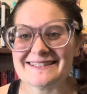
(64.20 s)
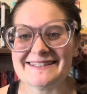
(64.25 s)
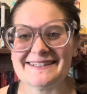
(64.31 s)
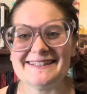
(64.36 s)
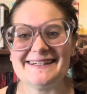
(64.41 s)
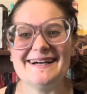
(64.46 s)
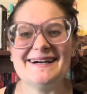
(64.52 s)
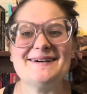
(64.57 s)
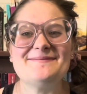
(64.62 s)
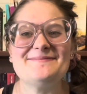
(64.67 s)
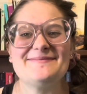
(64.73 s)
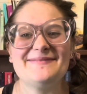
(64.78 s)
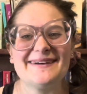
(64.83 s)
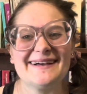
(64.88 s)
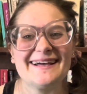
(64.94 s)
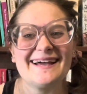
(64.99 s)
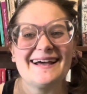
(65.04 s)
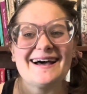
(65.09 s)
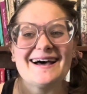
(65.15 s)
here.
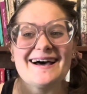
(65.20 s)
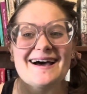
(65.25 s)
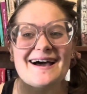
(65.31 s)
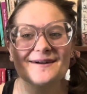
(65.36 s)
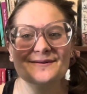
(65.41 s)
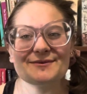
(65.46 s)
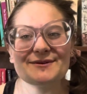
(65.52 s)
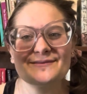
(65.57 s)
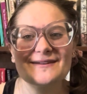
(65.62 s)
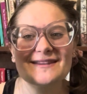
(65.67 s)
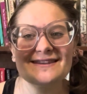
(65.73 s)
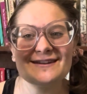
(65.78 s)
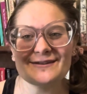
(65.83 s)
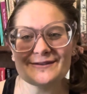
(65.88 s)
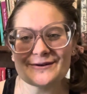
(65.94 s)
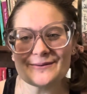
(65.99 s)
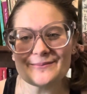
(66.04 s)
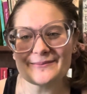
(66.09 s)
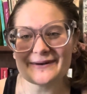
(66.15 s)
But I went with The
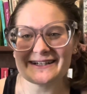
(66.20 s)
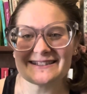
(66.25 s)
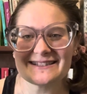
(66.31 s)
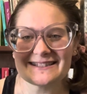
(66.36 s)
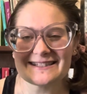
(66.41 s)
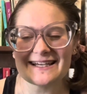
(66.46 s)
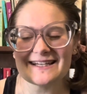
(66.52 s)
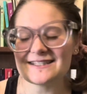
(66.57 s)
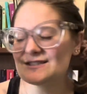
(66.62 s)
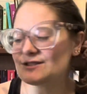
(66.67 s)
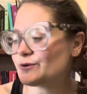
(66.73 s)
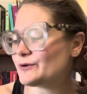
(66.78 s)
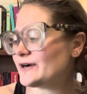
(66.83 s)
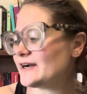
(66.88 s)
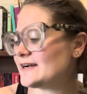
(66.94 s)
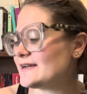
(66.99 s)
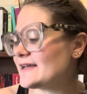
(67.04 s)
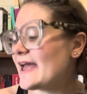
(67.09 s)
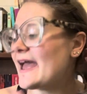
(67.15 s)
Little Princess,
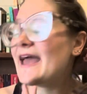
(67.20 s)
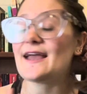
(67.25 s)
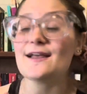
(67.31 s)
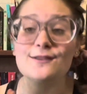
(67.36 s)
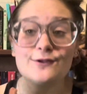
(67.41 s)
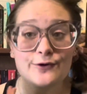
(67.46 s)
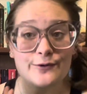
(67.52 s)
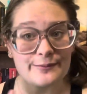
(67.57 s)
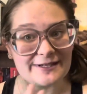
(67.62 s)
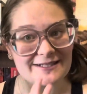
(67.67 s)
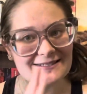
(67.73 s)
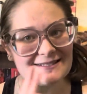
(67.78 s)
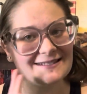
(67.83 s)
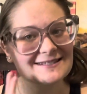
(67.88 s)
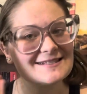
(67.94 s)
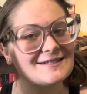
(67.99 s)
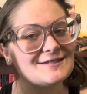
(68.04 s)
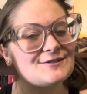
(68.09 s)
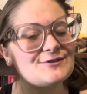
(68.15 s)
or A Little Princess,
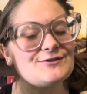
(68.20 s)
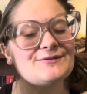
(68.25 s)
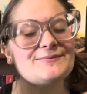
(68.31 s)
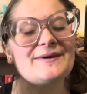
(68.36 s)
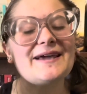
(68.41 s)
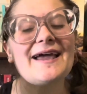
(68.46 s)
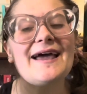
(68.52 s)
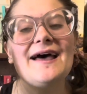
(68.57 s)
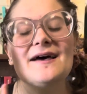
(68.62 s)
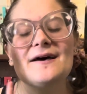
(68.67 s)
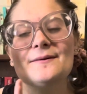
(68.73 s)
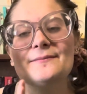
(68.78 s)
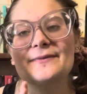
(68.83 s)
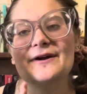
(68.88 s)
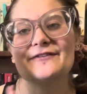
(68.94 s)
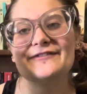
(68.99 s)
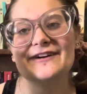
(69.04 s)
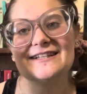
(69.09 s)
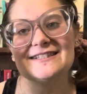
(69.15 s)
excuse me,
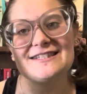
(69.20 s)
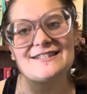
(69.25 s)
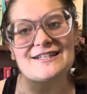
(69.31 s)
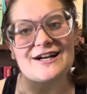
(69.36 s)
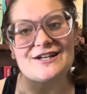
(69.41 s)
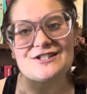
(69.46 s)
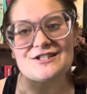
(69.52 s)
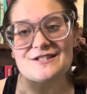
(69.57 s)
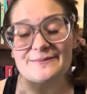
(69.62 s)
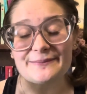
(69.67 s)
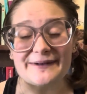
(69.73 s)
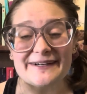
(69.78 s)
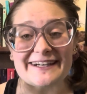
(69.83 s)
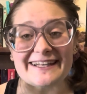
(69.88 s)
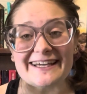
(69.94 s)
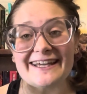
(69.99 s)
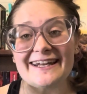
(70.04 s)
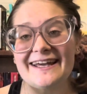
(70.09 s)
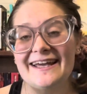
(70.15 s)
by Frances Hodgins
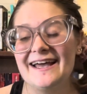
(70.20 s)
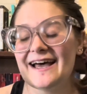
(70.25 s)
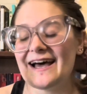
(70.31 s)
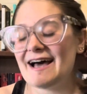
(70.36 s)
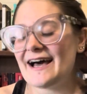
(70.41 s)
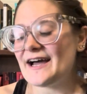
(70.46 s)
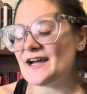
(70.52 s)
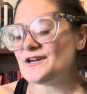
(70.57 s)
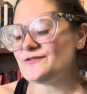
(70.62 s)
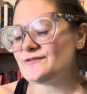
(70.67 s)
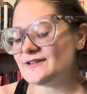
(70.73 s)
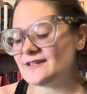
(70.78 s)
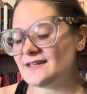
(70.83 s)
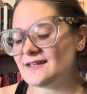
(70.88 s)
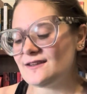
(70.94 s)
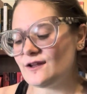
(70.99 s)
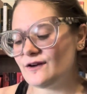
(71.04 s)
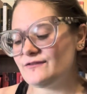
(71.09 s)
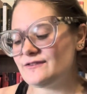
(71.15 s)
Burnett. I really
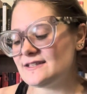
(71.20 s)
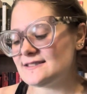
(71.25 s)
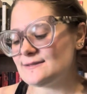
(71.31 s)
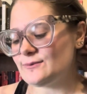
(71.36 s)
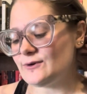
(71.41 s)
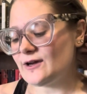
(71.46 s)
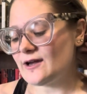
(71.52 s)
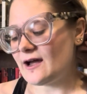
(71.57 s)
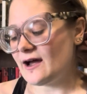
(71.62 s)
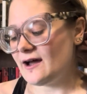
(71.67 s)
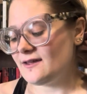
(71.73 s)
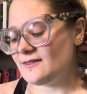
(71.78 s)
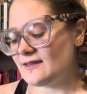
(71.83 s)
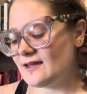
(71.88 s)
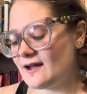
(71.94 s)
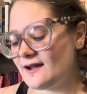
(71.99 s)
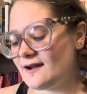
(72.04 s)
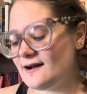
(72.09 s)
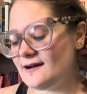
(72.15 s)
love this book. I think
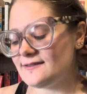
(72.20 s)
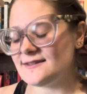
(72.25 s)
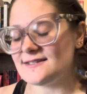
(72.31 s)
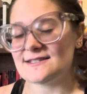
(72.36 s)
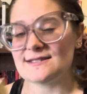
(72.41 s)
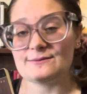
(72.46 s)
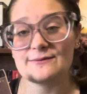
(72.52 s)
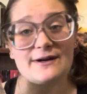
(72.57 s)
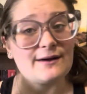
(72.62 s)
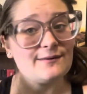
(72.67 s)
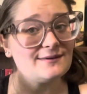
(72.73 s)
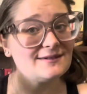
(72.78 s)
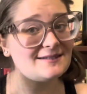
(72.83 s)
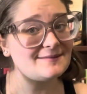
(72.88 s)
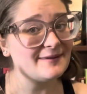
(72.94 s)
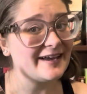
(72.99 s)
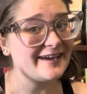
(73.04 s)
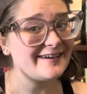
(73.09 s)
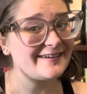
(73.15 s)
I got this when I was
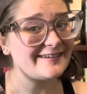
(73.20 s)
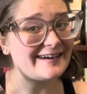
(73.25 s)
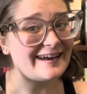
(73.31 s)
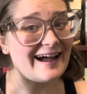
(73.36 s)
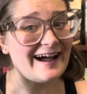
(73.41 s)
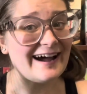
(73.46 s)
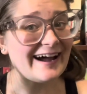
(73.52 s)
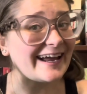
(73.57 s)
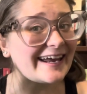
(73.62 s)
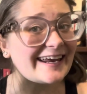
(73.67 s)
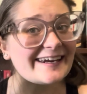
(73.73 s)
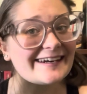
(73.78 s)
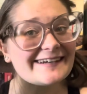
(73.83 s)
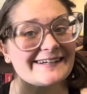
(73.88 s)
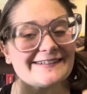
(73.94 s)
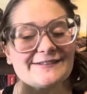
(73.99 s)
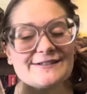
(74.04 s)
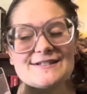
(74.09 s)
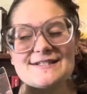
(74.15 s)
like 9
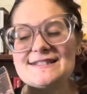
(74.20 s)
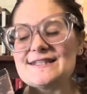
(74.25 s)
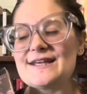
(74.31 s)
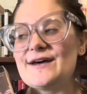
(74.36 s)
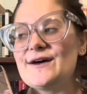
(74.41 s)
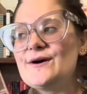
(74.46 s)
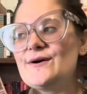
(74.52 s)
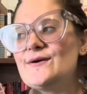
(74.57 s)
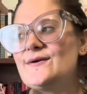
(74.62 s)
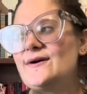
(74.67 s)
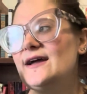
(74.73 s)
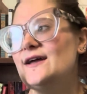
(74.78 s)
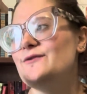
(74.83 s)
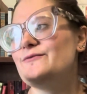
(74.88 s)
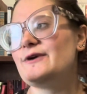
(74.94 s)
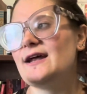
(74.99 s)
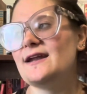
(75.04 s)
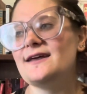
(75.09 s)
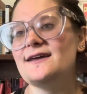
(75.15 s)
or so and
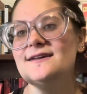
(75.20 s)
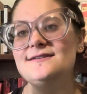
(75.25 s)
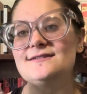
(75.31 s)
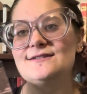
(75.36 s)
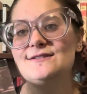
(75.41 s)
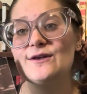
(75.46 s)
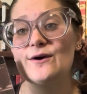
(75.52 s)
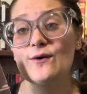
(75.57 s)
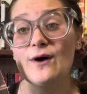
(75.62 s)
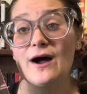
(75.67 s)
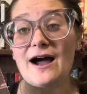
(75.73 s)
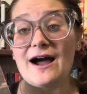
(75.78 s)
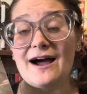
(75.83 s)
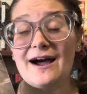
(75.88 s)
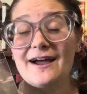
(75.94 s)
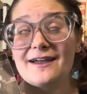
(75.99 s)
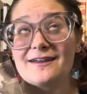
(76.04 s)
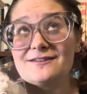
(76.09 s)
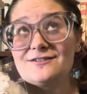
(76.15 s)
read it. So
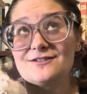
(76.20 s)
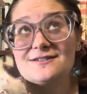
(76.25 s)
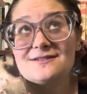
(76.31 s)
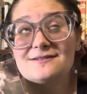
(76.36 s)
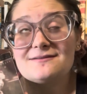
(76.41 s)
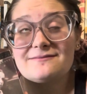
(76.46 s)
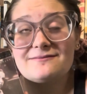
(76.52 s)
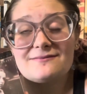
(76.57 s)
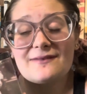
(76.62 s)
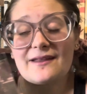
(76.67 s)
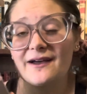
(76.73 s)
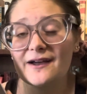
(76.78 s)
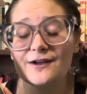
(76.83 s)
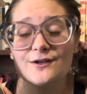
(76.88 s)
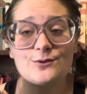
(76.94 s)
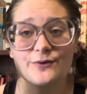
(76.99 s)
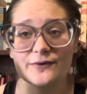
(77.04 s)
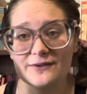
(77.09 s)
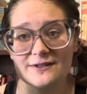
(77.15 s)
I
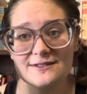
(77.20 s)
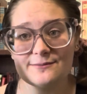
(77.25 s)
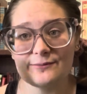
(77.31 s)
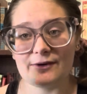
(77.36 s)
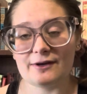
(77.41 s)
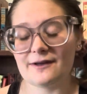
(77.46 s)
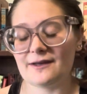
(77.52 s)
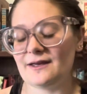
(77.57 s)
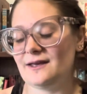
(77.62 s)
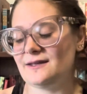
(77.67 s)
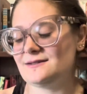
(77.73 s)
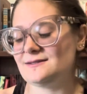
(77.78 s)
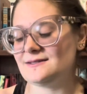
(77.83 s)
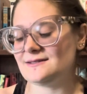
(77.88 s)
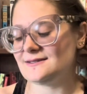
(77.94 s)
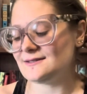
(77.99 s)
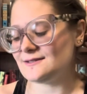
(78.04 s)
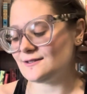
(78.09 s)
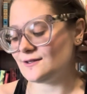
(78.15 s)
adore this book. It
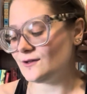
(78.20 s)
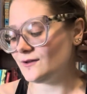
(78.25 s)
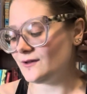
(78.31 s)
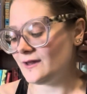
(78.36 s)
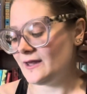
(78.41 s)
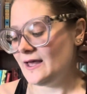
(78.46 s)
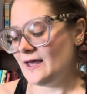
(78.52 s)
still